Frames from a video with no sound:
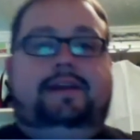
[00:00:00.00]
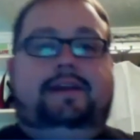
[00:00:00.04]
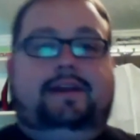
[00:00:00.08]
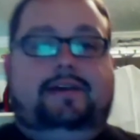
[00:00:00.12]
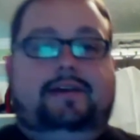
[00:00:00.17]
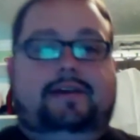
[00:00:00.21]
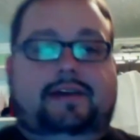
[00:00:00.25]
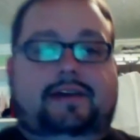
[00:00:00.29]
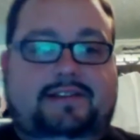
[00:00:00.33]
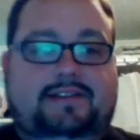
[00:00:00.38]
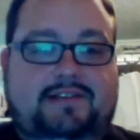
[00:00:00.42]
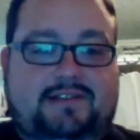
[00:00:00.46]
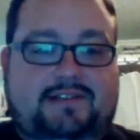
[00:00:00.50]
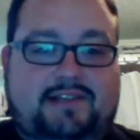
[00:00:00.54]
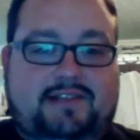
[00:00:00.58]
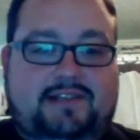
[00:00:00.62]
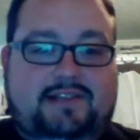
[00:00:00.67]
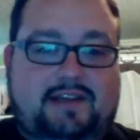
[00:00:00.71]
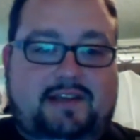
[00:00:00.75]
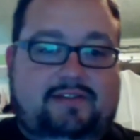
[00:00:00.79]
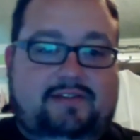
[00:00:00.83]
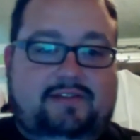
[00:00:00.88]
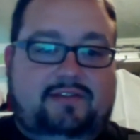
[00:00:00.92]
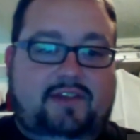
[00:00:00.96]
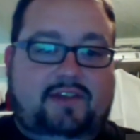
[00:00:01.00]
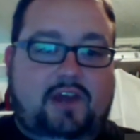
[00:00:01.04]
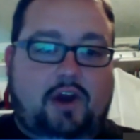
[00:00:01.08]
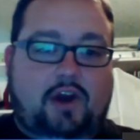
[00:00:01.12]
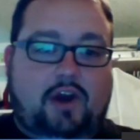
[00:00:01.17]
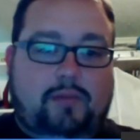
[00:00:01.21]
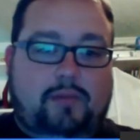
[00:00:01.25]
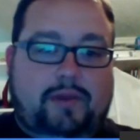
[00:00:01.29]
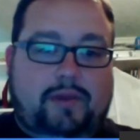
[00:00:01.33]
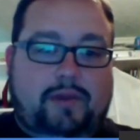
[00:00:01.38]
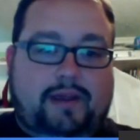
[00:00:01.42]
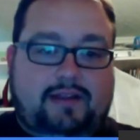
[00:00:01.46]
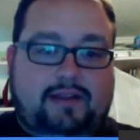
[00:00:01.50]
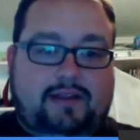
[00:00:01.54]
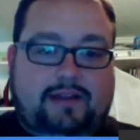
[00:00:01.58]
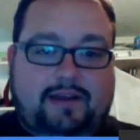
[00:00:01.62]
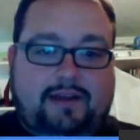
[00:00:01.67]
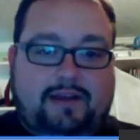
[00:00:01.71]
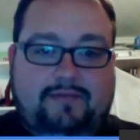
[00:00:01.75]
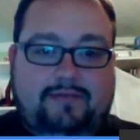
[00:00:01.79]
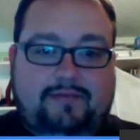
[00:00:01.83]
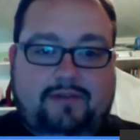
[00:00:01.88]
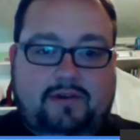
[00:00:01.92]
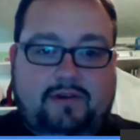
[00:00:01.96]
that's this thing. It's the Omega
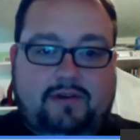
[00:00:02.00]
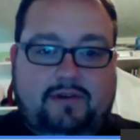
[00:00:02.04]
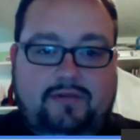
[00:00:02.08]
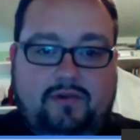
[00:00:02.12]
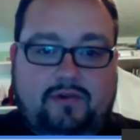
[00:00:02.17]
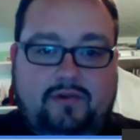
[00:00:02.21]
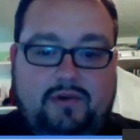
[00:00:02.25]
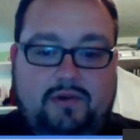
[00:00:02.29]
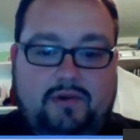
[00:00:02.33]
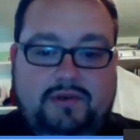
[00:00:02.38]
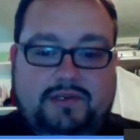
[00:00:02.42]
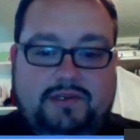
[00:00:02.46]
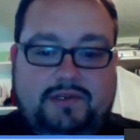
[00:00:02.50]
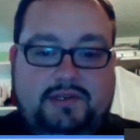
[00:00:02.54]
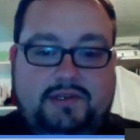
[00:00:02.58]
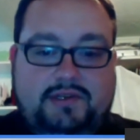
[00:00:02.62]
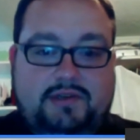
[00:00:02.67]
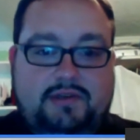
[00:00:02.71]
landfill, of course.